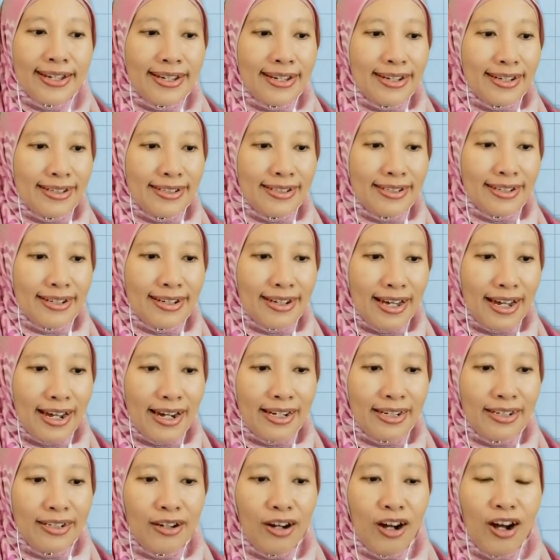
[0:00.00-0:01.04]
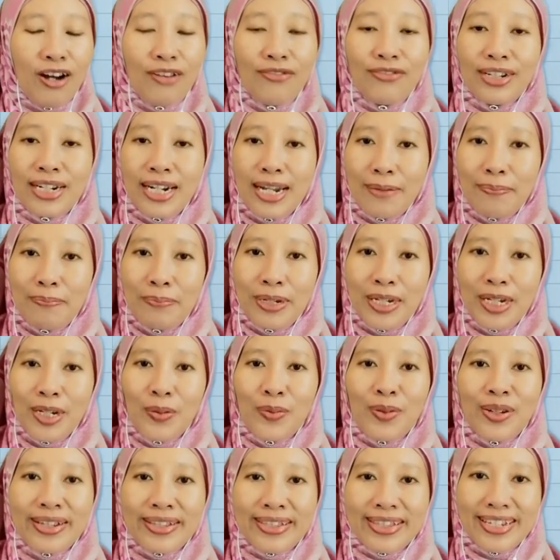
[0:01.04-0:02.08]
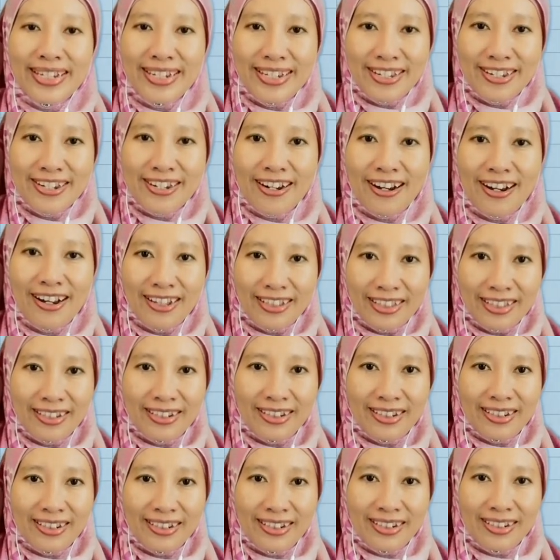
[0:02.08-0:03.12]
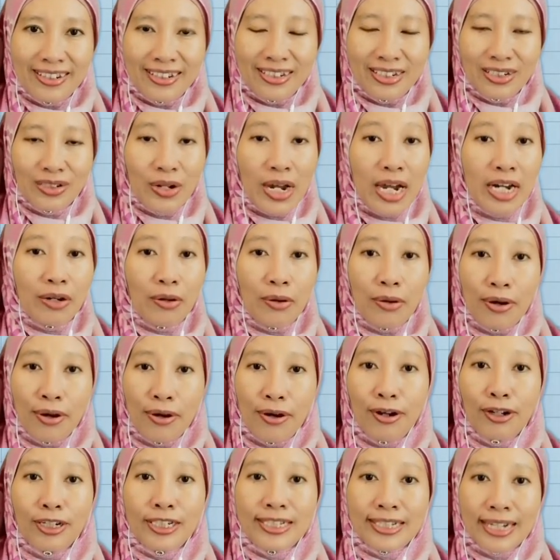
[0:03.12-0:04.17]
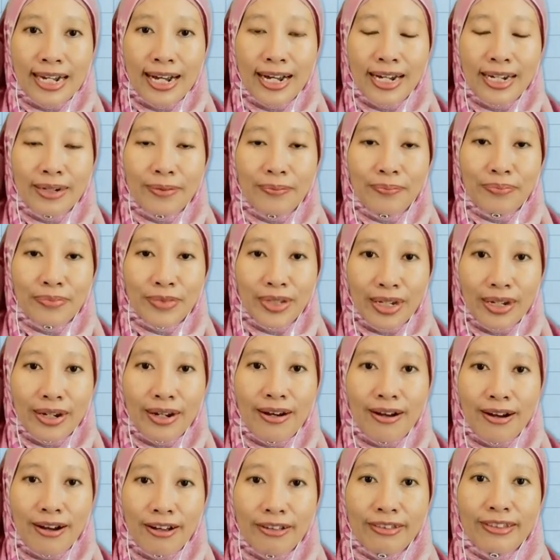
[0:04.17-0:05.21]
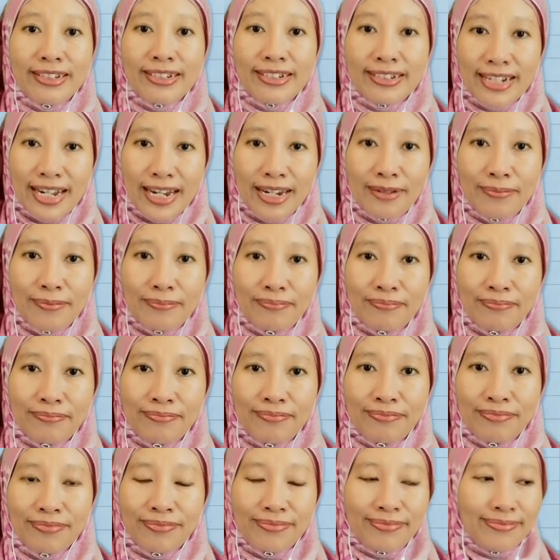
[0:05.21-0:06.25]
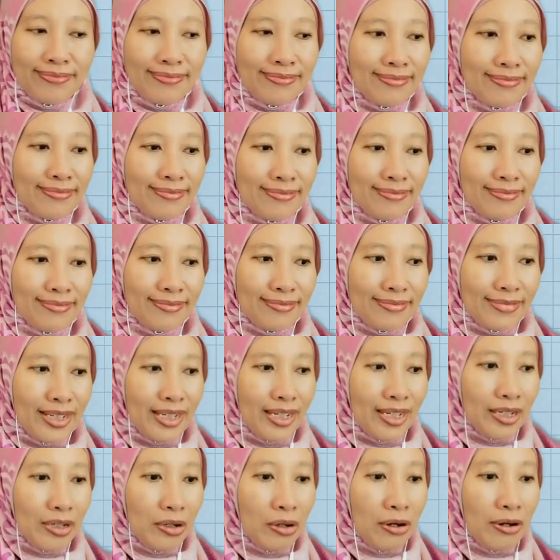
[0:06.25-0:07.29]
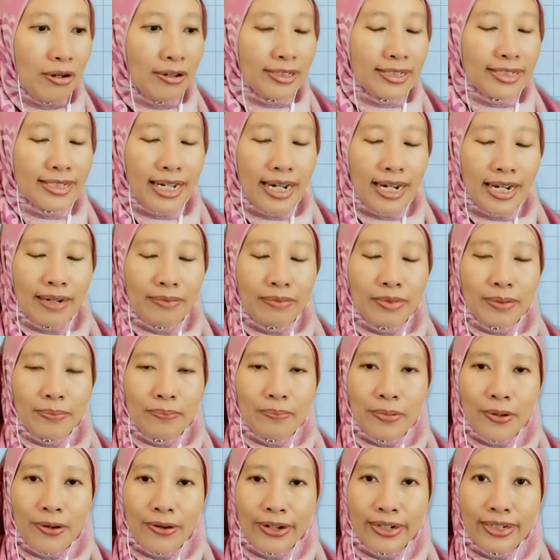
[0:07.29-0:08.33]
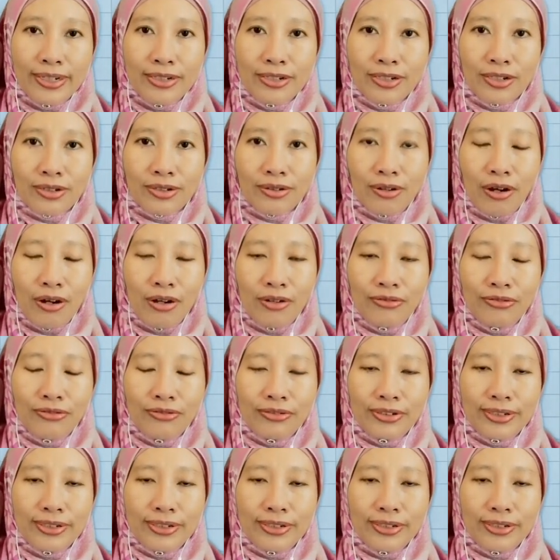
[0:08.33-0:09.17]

the line overlapping with each other. So at all time they are the same. At all time the points of